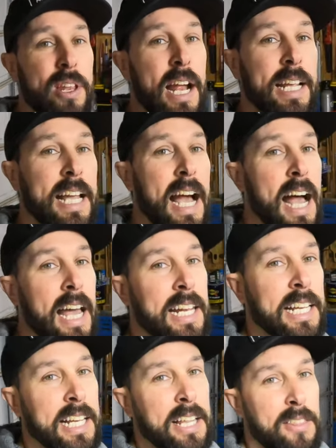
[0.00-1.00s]
that I
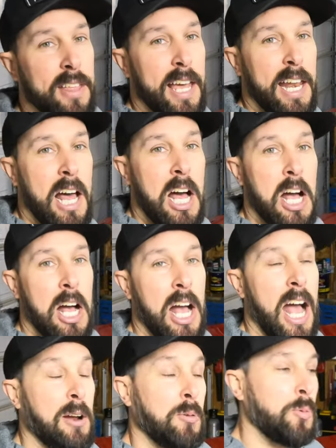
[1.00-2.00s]
got that uh,
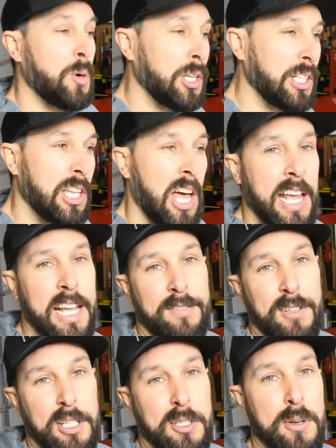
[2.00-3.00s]
I really like.
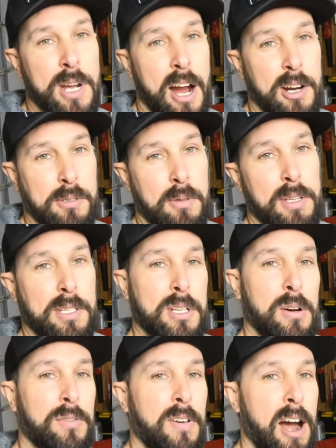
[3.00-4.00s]
I've done two cars with it
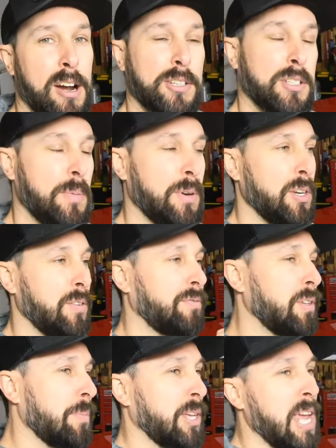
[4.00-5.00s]
so far, so I'm gonna
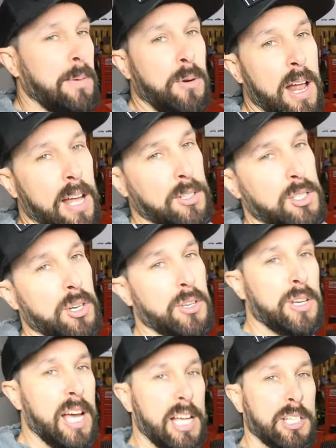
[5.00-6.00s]
flip the camera around and show
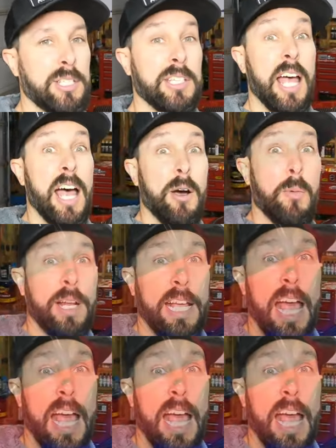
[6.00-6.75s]
you guys uh, what I